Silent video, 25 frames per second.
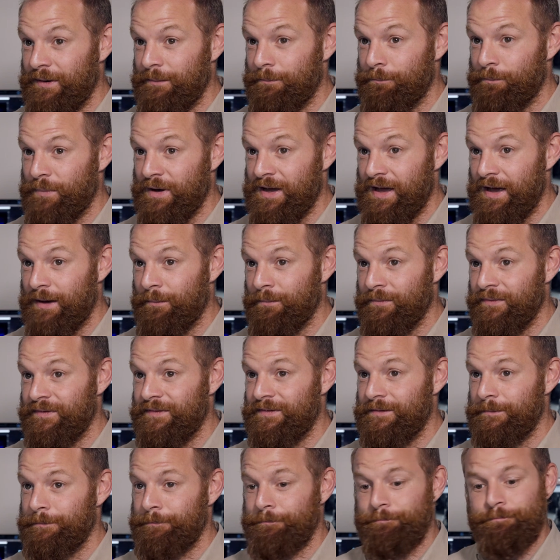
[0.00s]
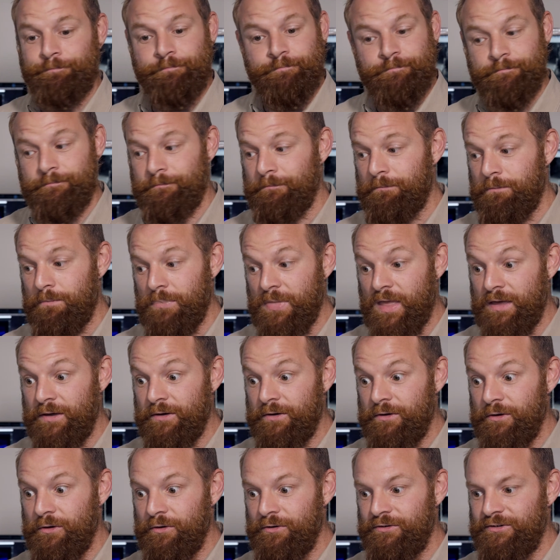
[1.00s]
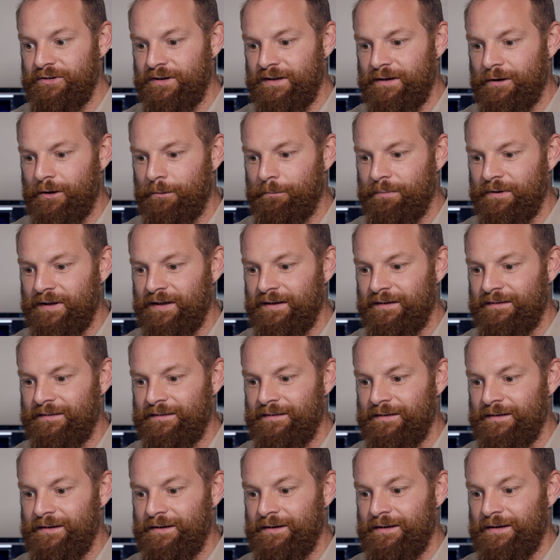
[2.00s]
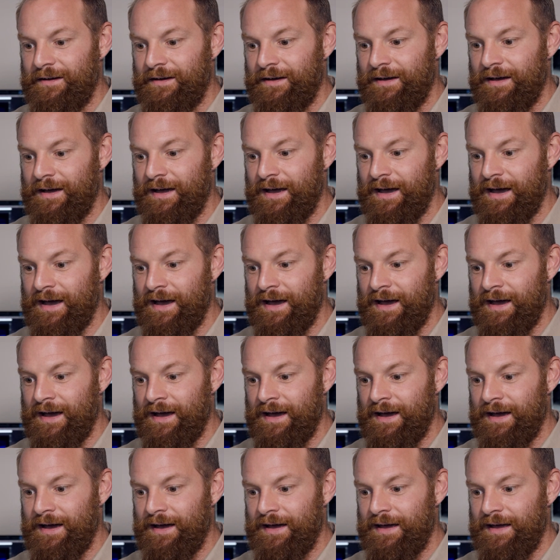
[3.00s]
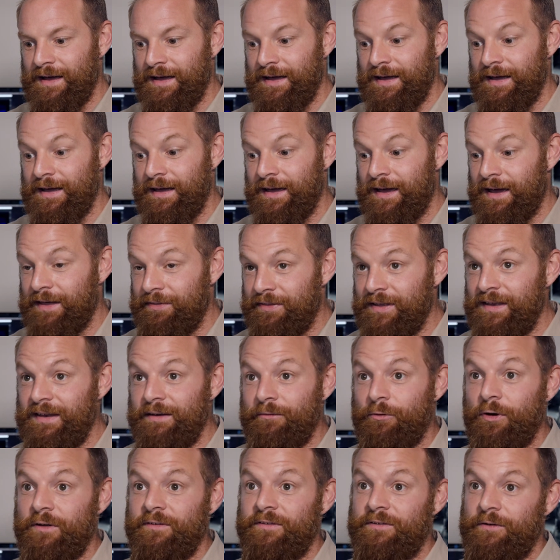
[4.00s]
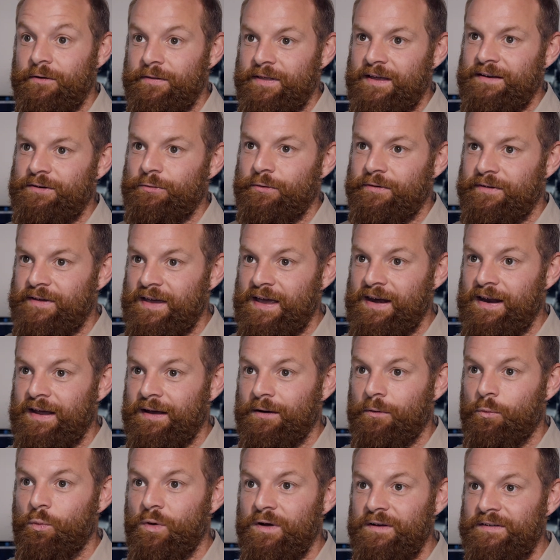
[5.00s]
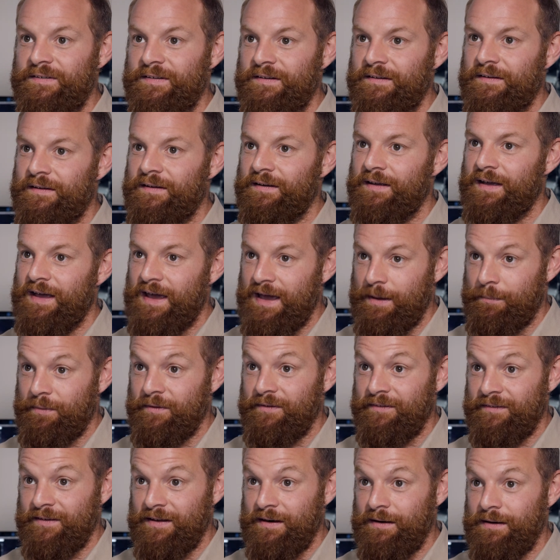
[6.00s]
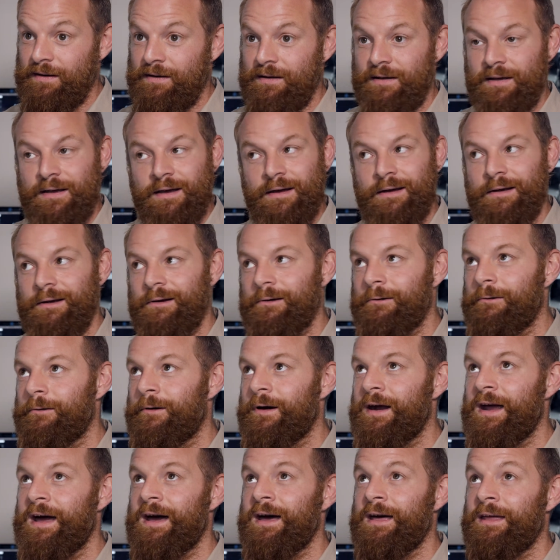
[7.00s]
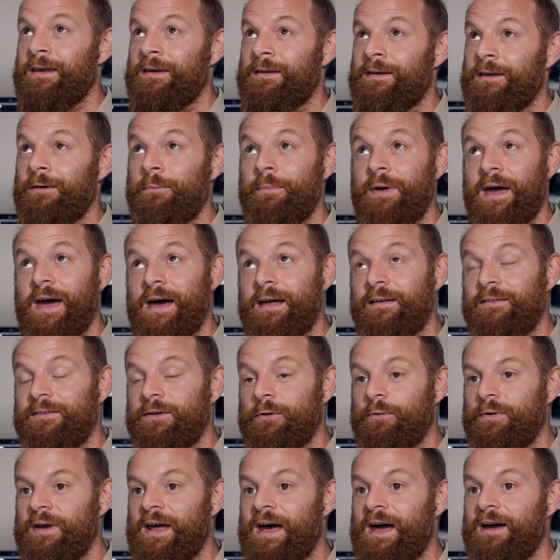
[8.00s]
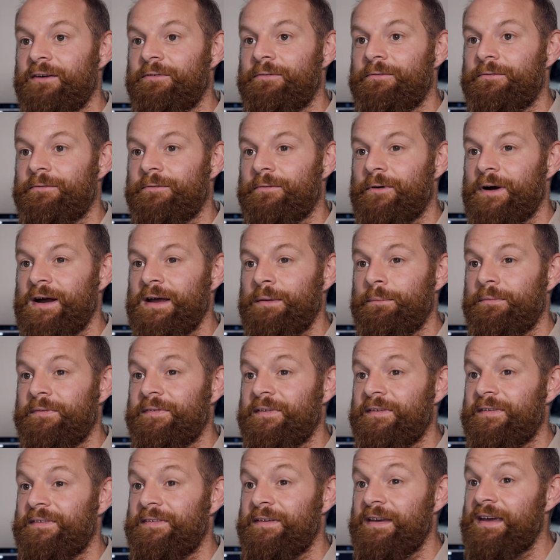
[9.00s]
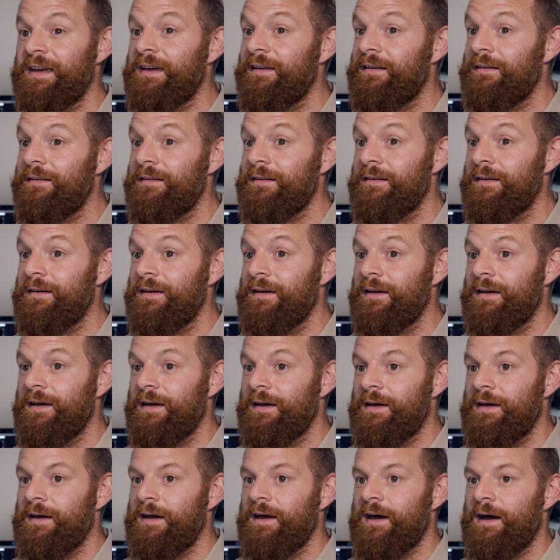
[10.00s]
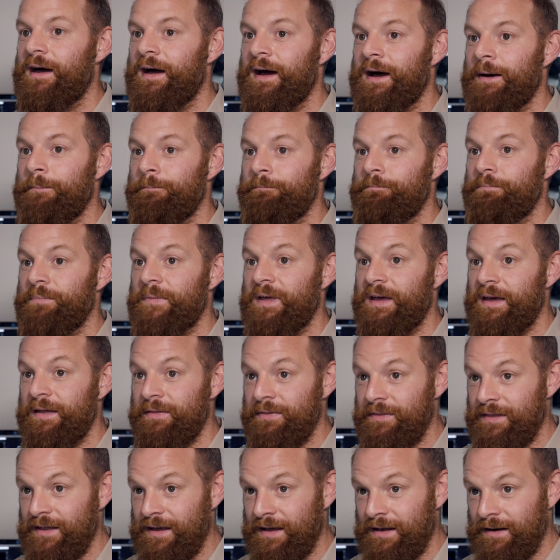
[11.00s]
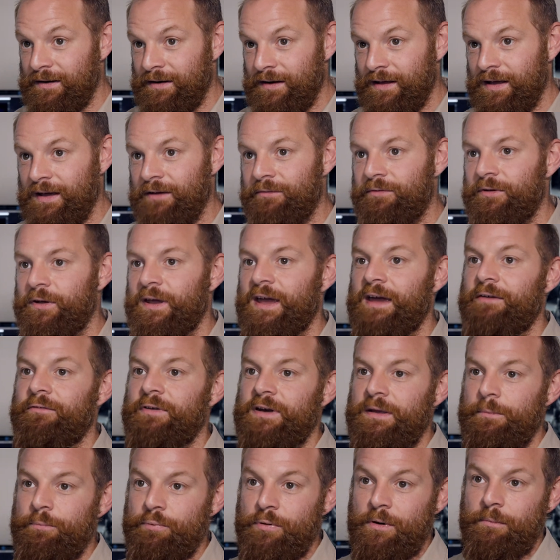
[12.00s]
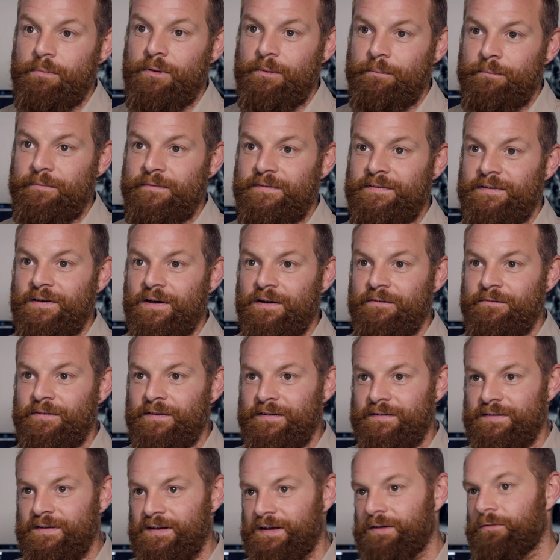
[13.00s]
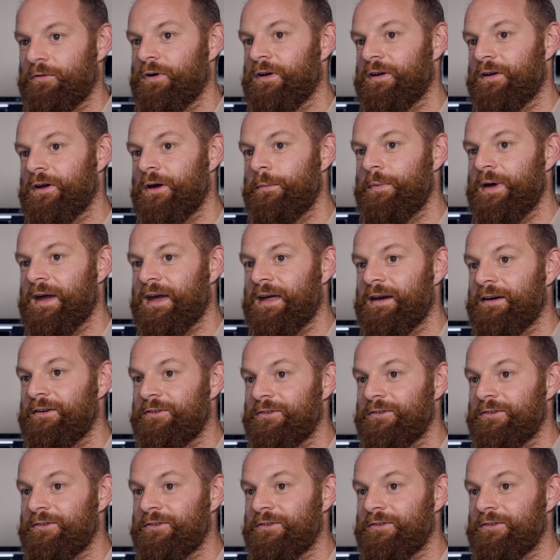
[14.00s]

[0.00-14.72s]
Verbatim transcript: it becomes hugely complex. And then you've got to do the actual scanning, which happens at around about 2.5 frames a second. And then if you have any problems, obviously you've got to go back and